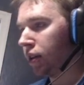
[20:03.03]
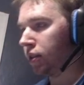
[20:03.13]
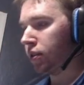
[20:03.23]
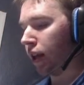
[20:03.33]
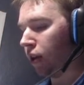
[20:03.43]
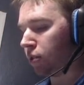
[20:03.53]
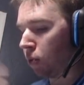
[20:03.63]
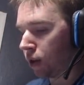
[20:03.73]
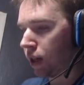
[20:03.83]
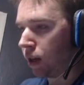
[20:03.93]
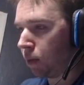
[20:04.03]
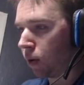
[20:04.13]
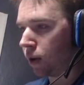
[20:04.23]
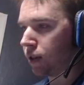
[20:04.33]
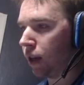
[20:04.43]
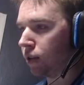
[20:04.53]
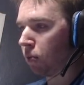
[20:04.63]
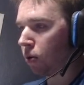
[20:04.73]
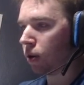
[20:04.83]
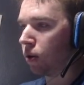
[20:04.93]
So they use more teleports, they use
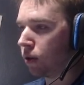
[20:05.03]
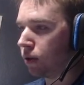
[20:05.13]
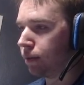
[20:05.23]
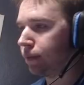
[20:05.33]
more gold.